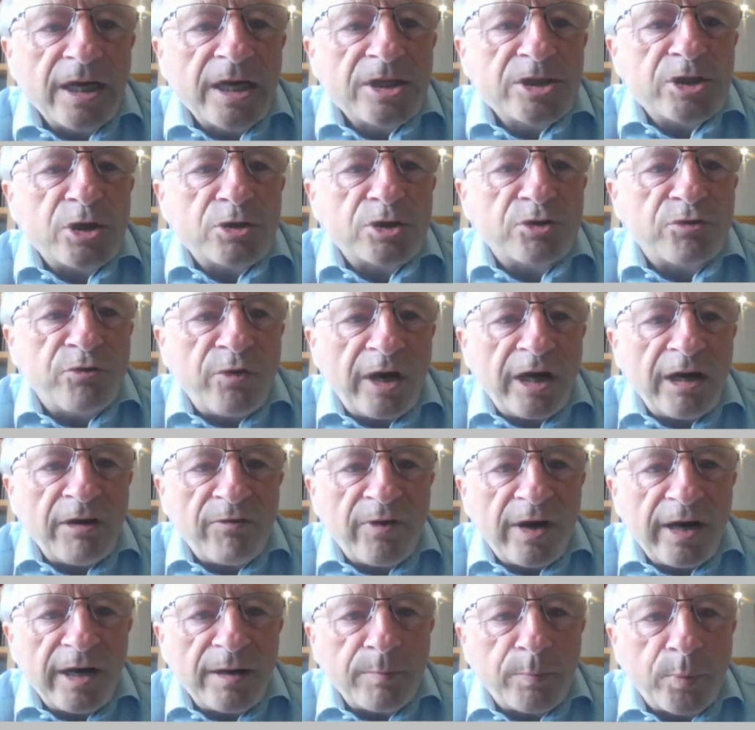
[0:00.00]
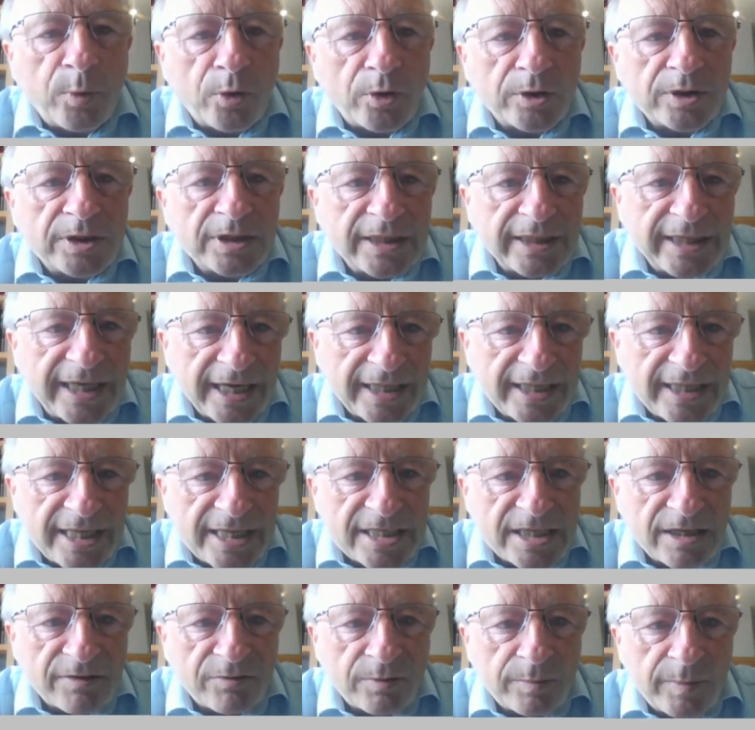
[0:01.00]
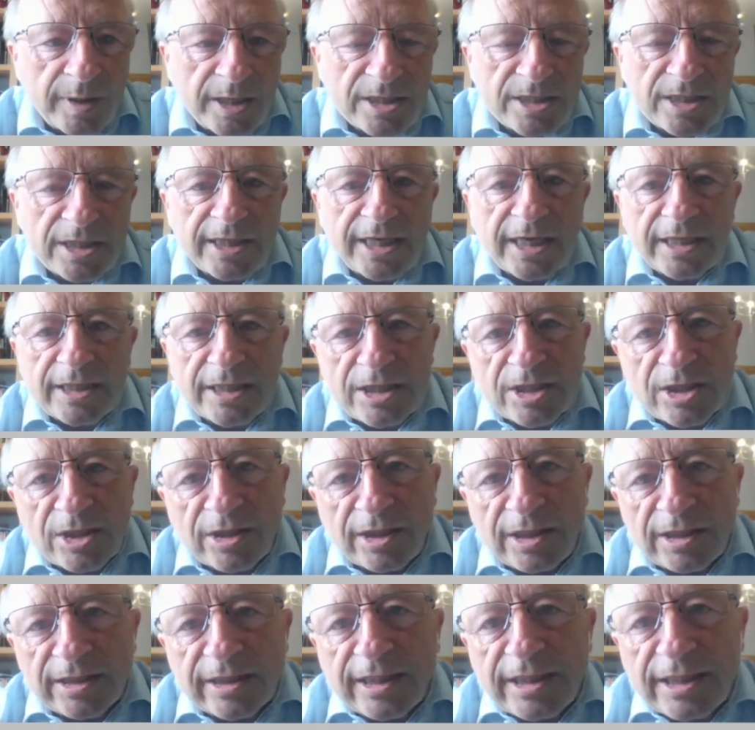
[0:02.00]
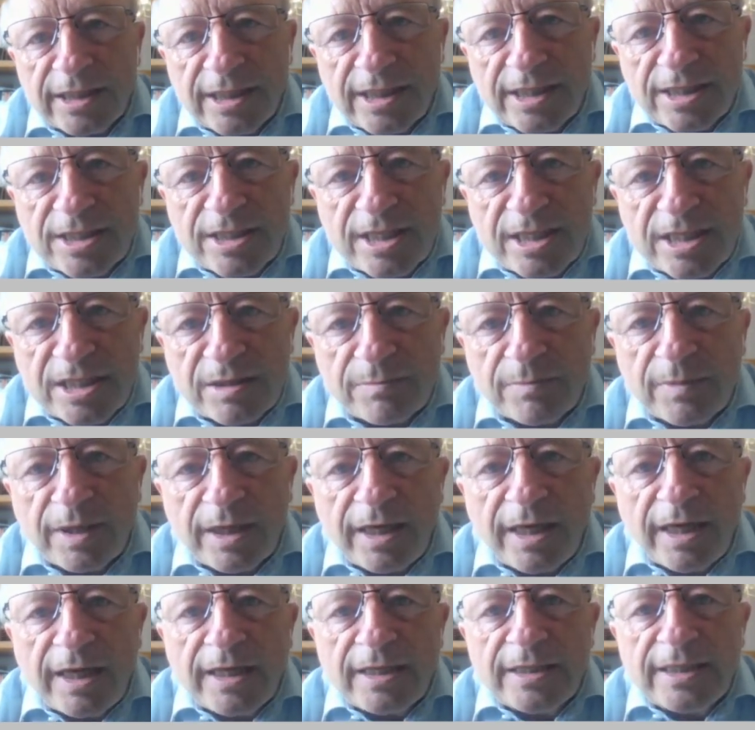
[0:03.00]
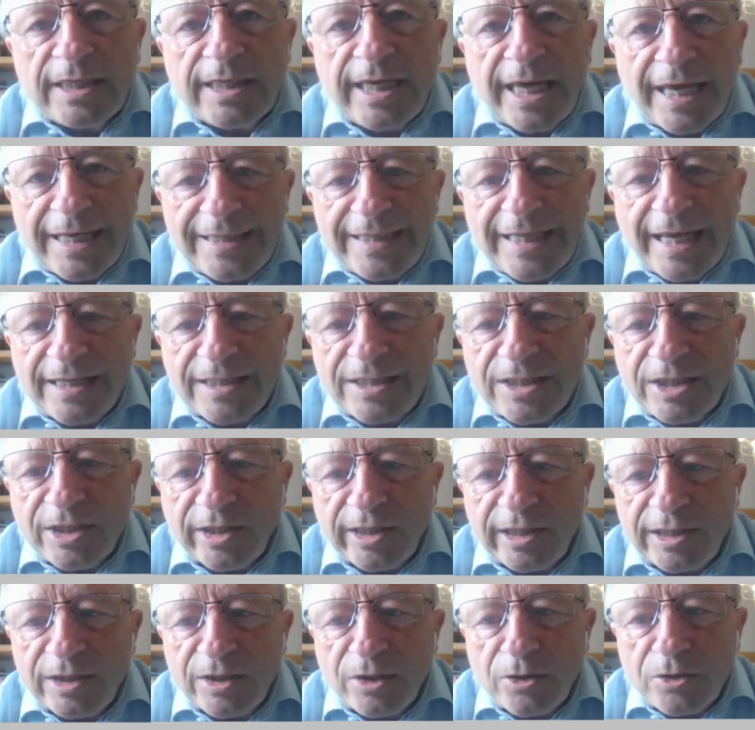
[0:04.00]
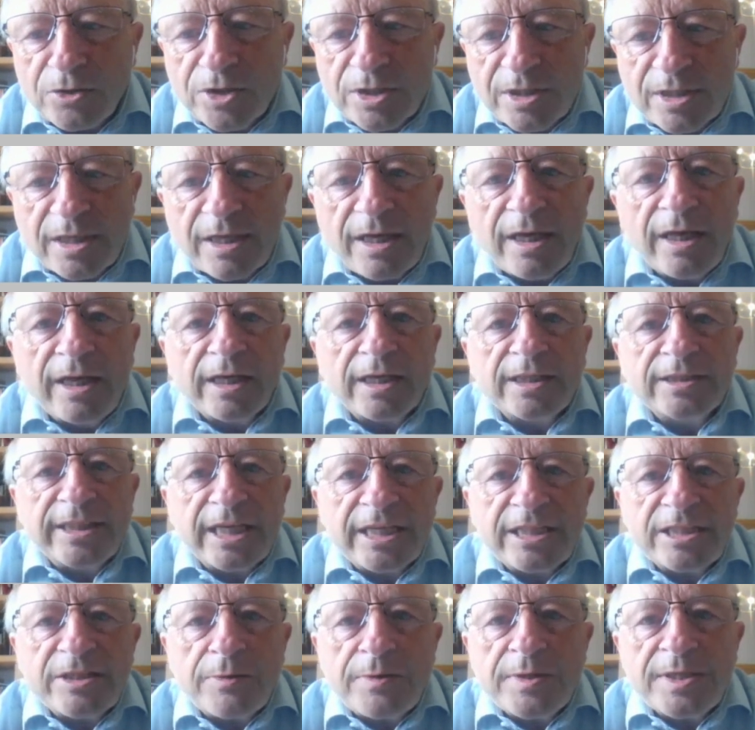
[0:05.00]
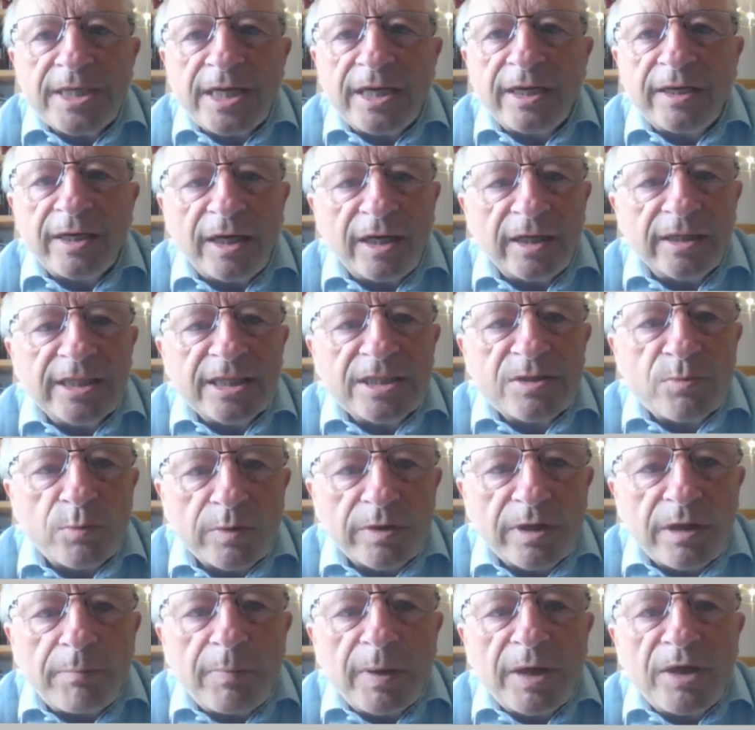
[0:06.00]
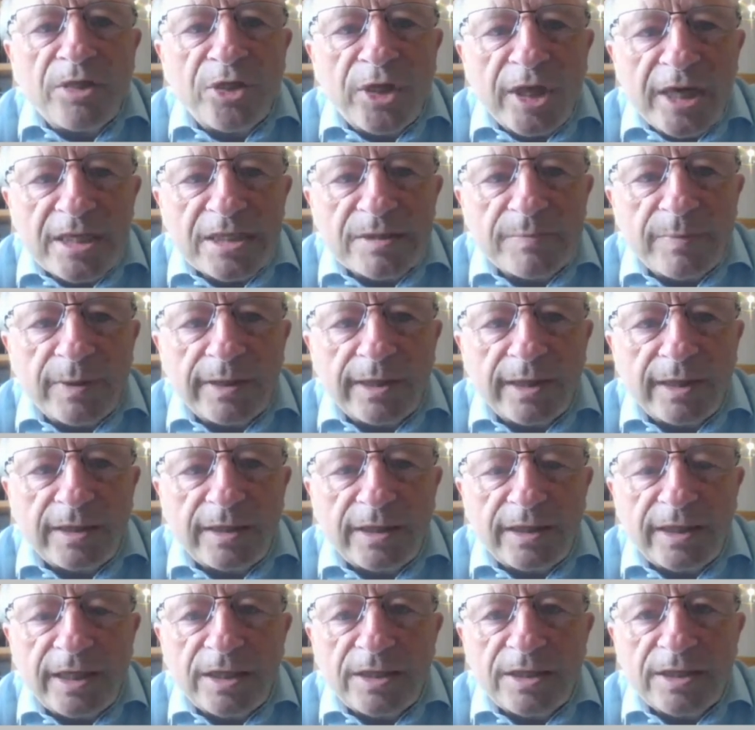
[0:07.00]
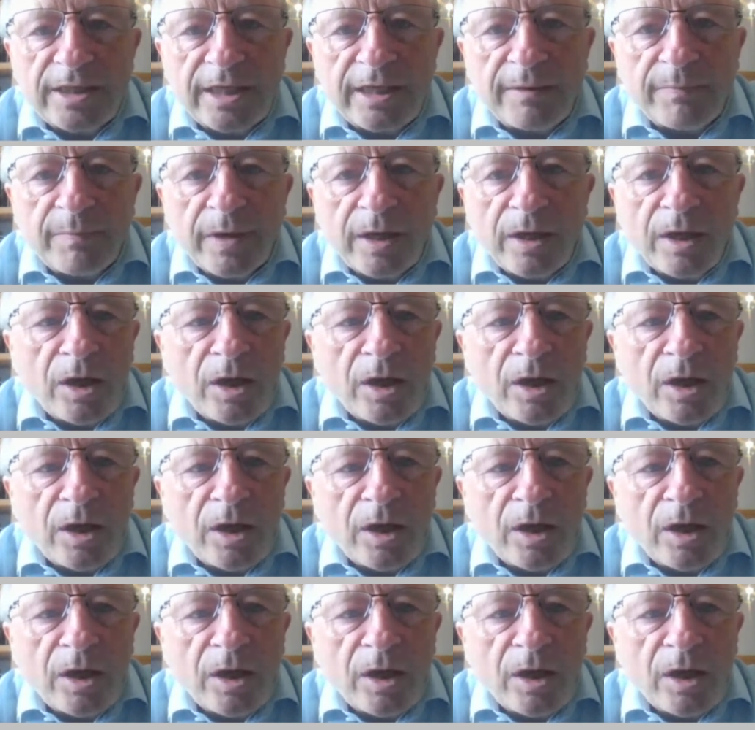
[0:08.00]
So it's very, very important to get this information, to get the child into the system, to get that diagnosis. Because as I was saying earlier, this is one of the big things about ADHD.